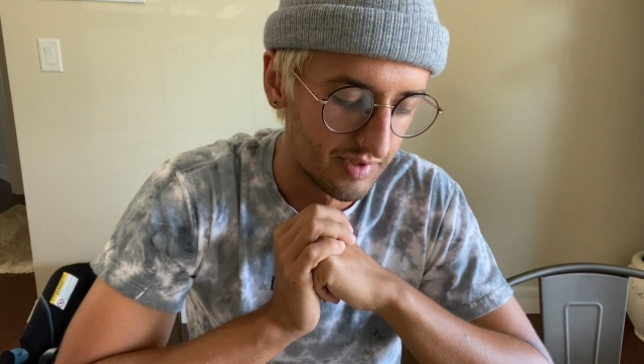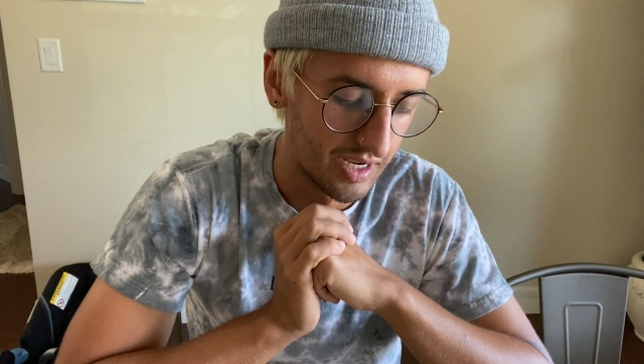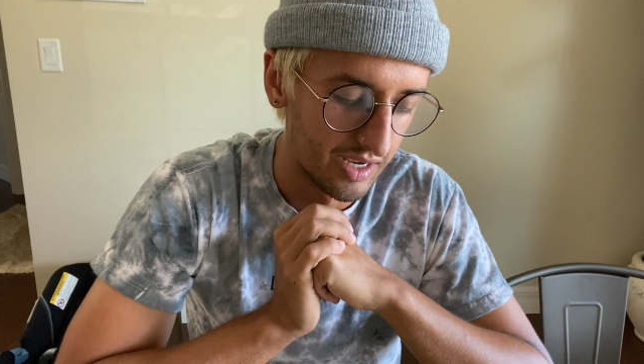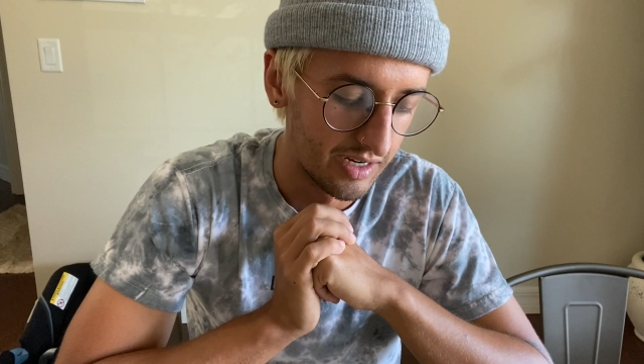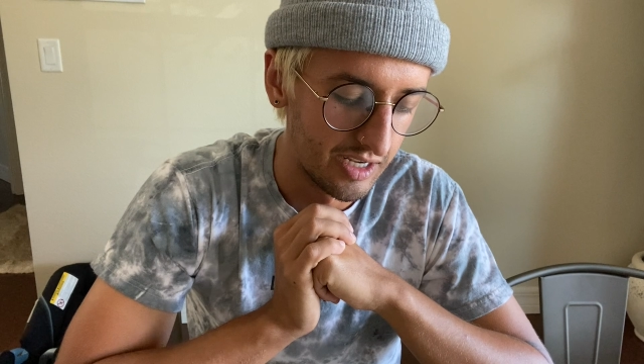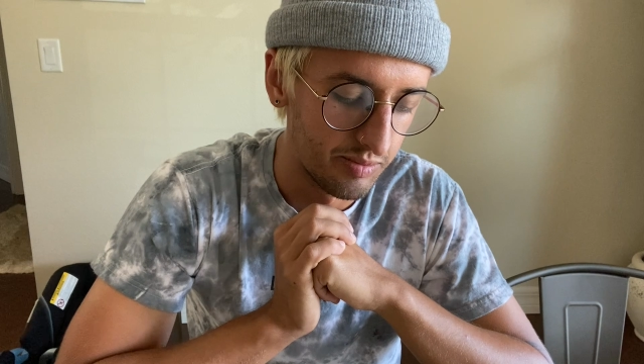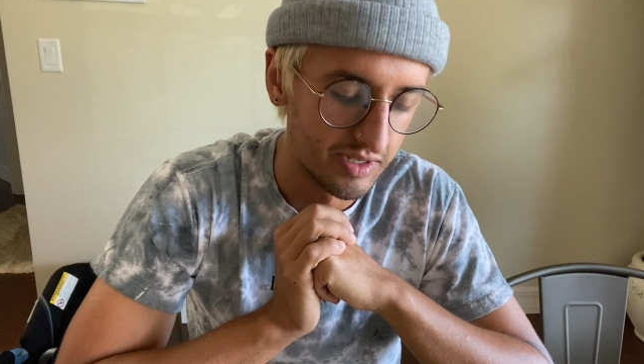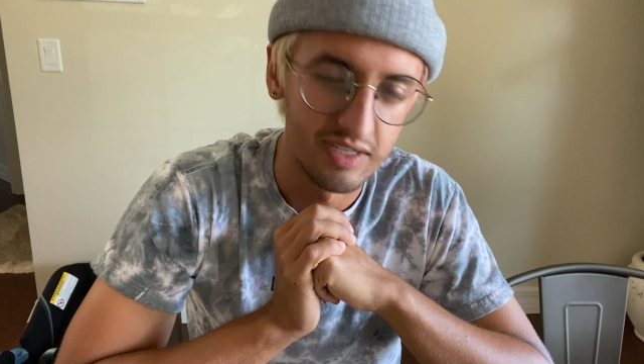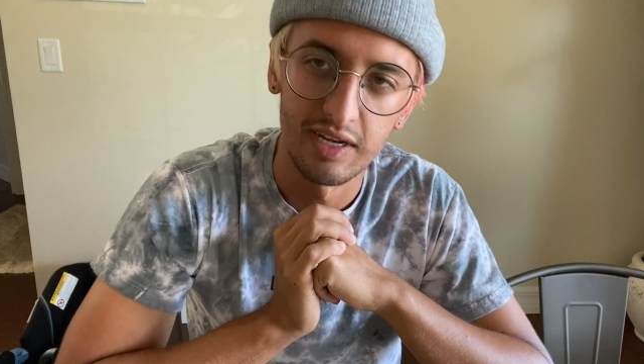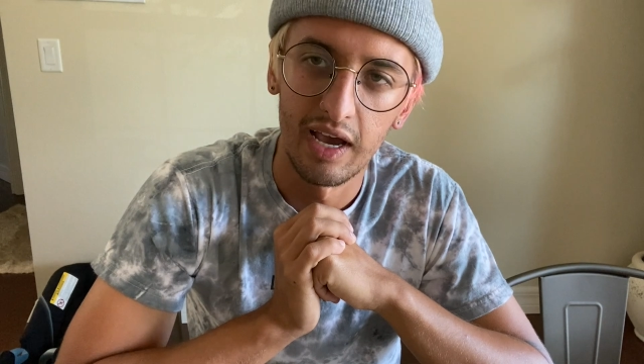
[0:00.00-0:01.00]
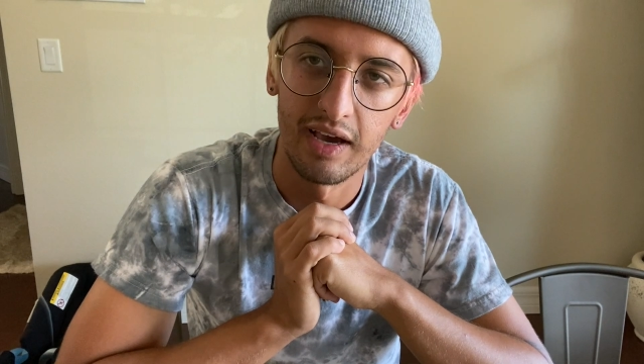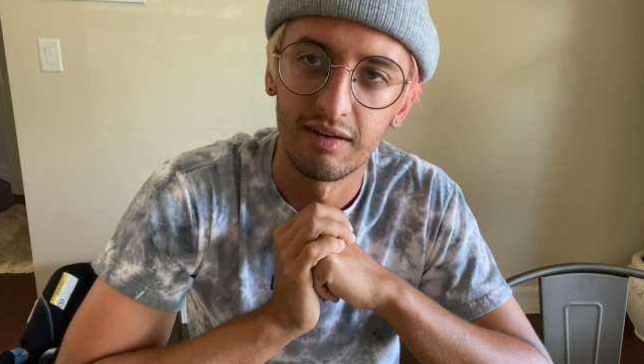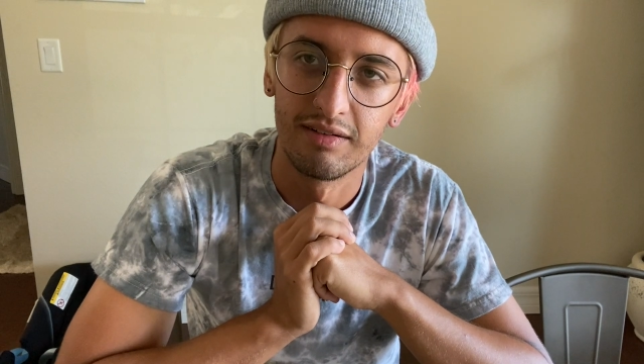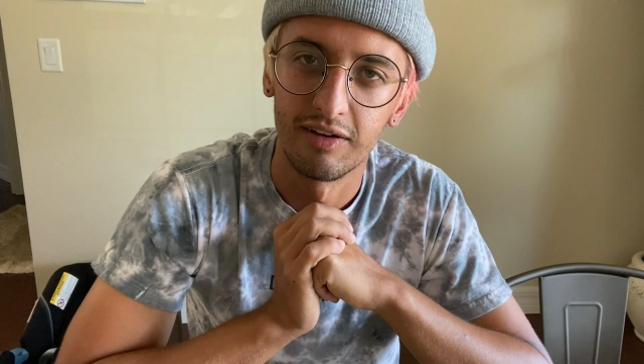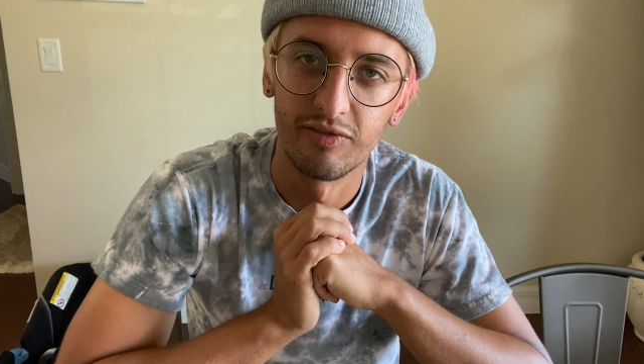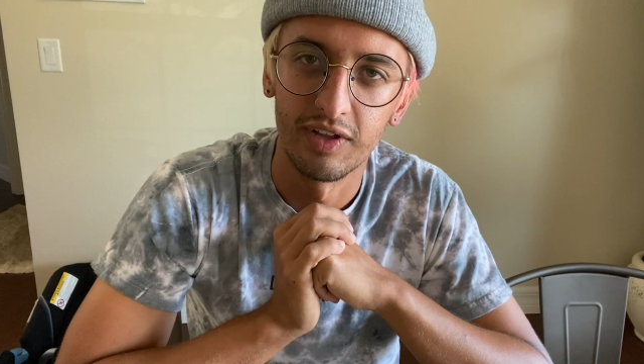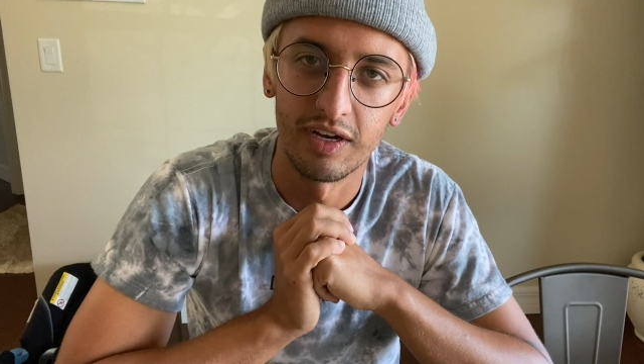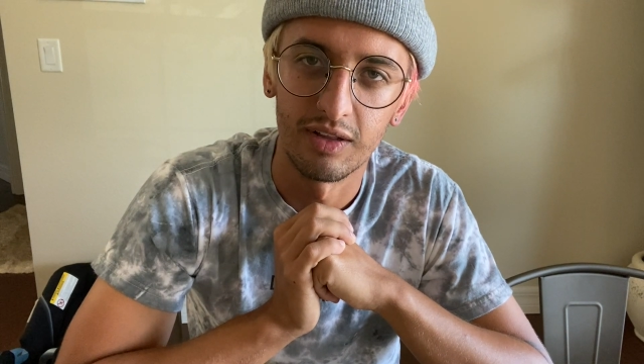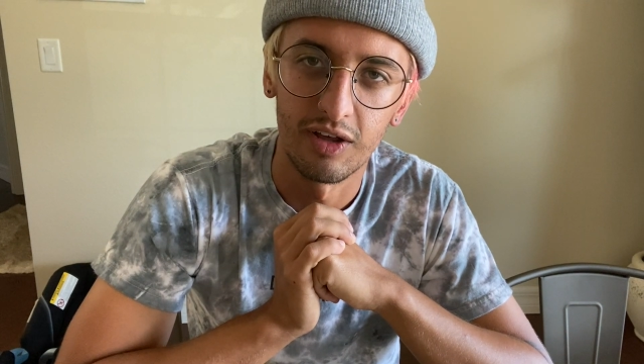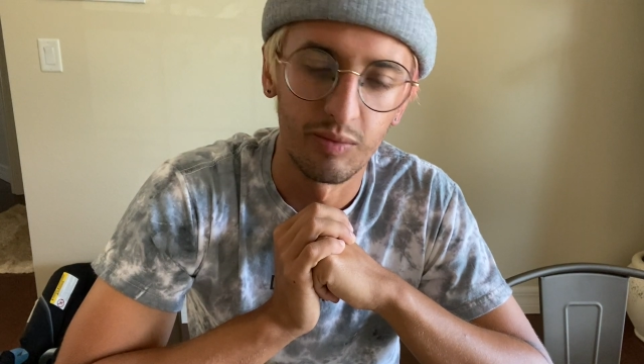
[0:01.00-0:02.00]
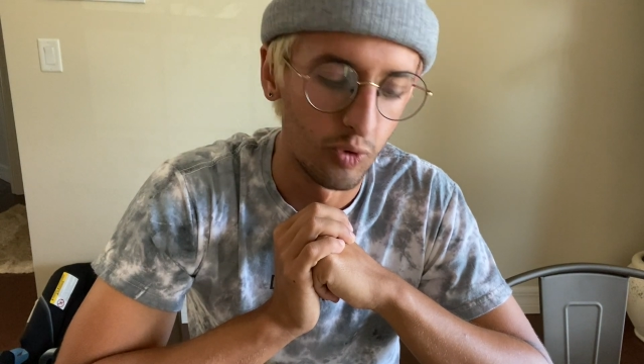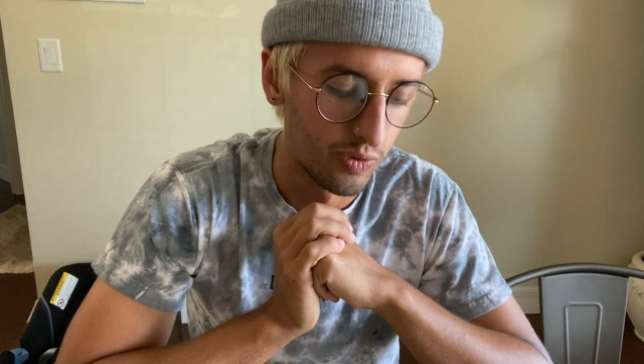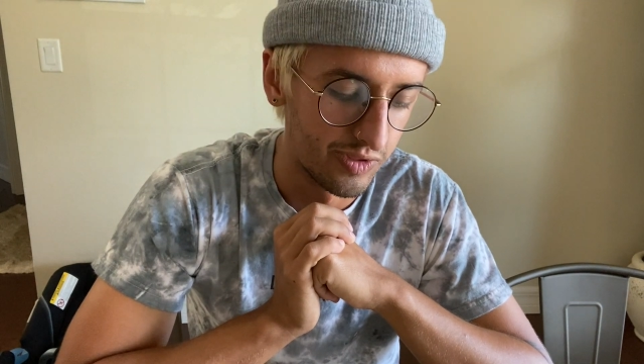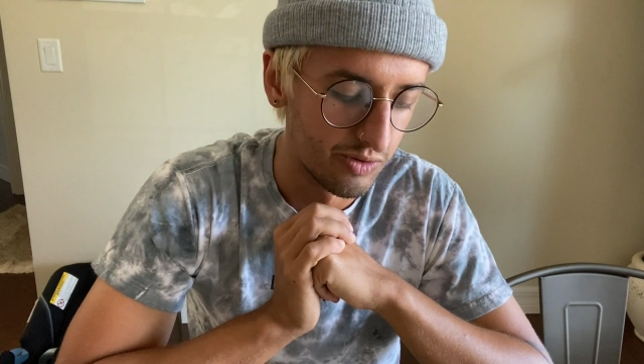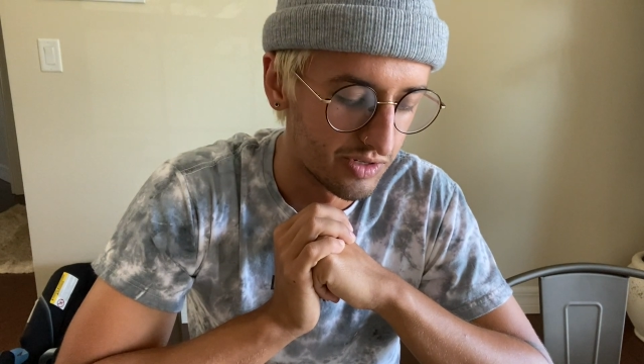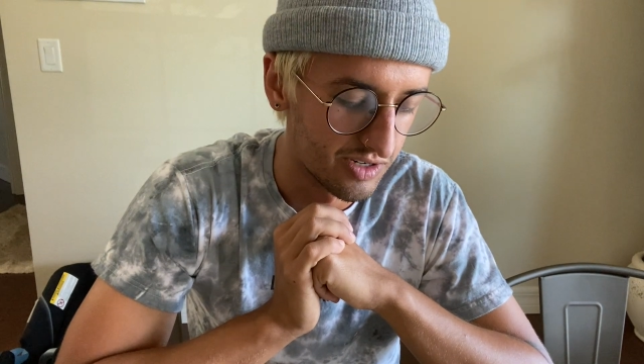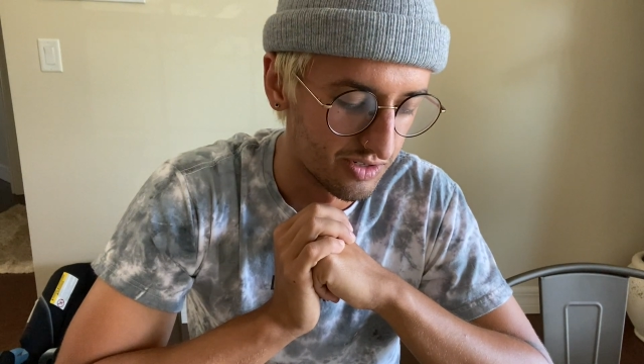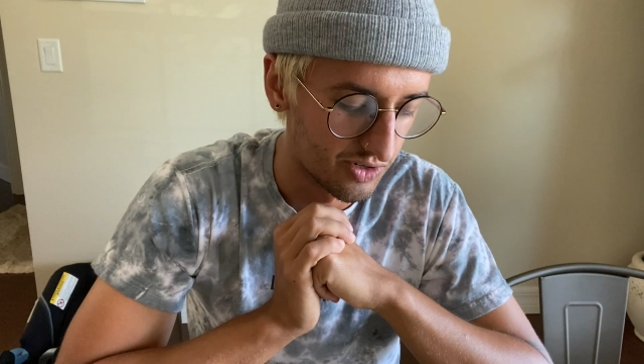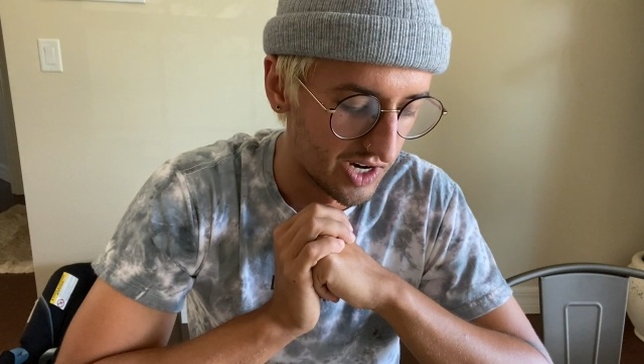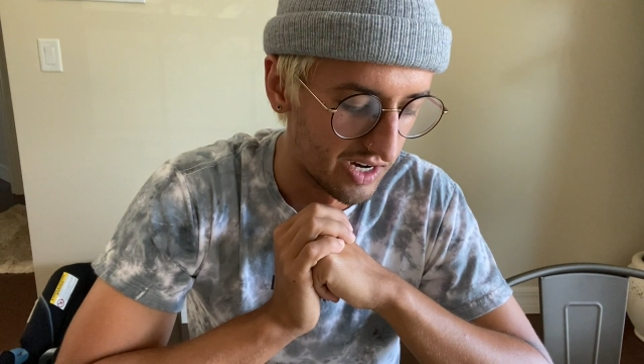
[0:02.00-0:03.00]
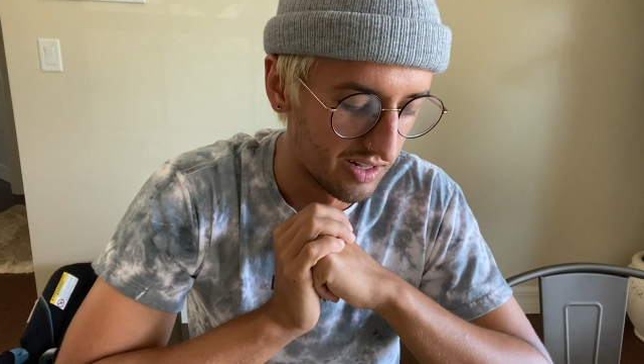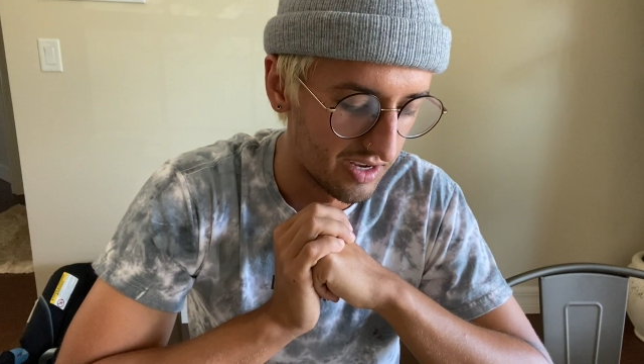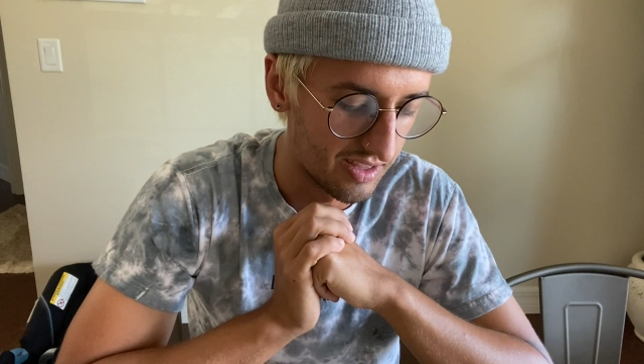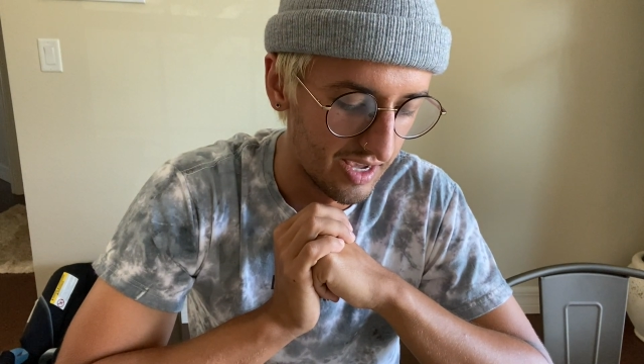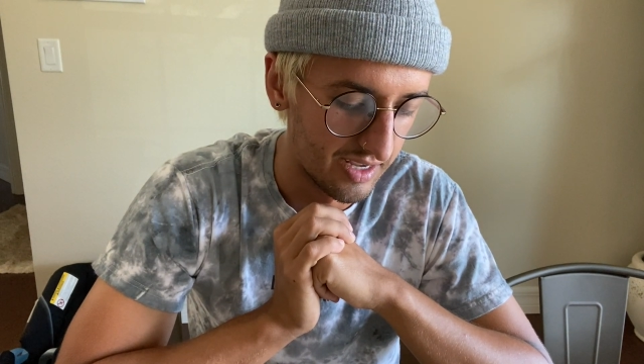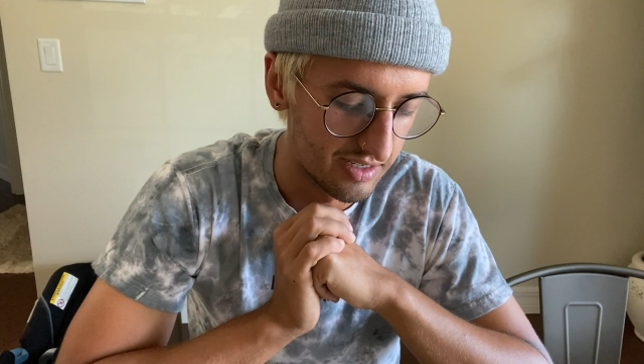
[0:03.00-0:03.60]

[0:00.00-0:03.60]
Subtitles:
Kind of keep it sad. I feel like a lot of BoyWithUke songs are kind of like that.